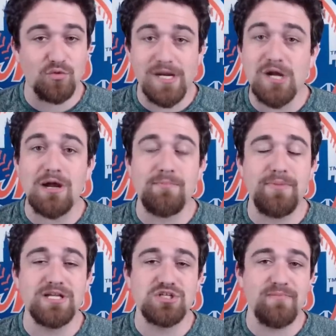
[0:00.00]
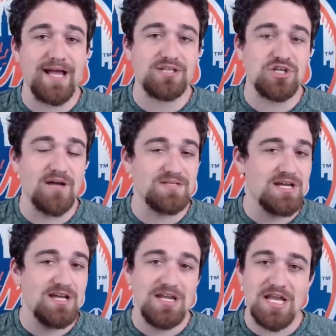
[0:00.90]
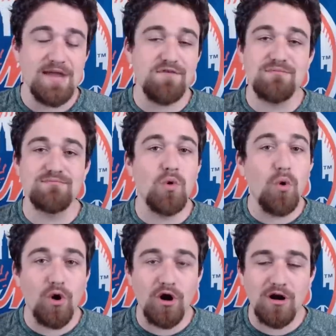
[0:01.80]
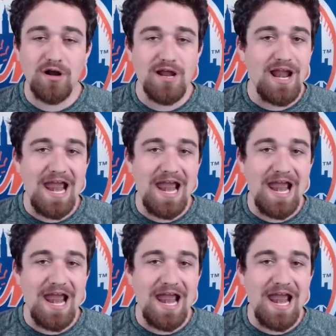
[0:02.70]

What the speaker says: Three great pitching matchups, even more